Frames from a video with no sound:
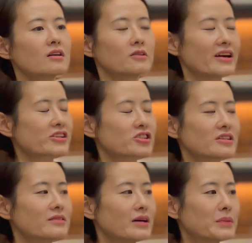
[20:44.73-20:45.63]
Or
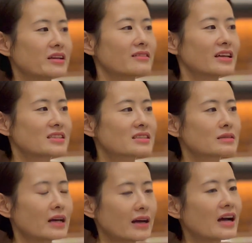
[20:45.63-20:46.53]
actually, I mean, this
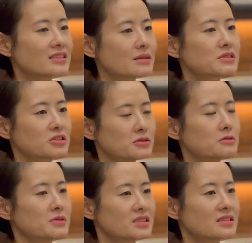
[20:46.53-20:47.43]
has something to do
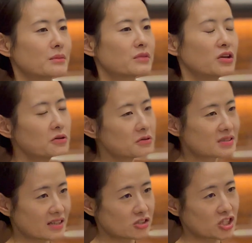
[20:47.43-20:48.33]
with some
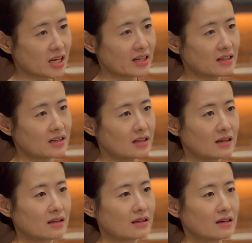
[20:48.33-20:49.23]
news in
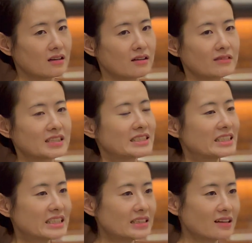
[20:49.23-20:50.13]
China. The
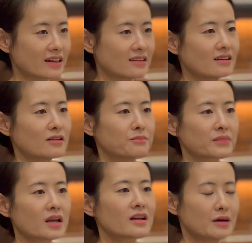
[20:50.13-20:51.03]
Didi, like the
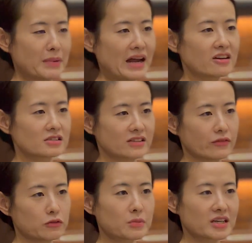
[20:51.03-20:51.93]
competitors of
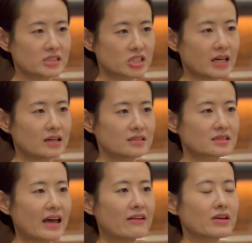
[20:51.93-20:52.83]
Uber in China, is
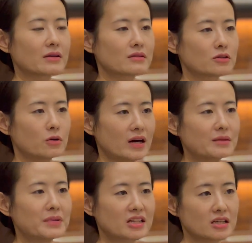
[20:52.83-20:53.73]
having
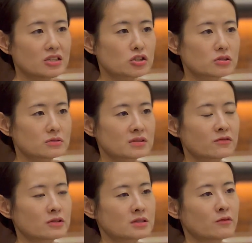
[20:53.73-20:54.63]
quite big issues
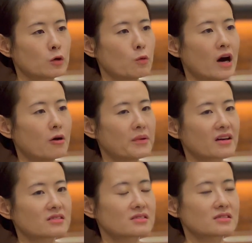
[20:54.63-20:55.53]
for a while
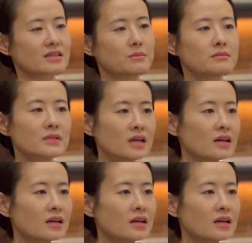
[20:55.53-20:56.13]
because there's some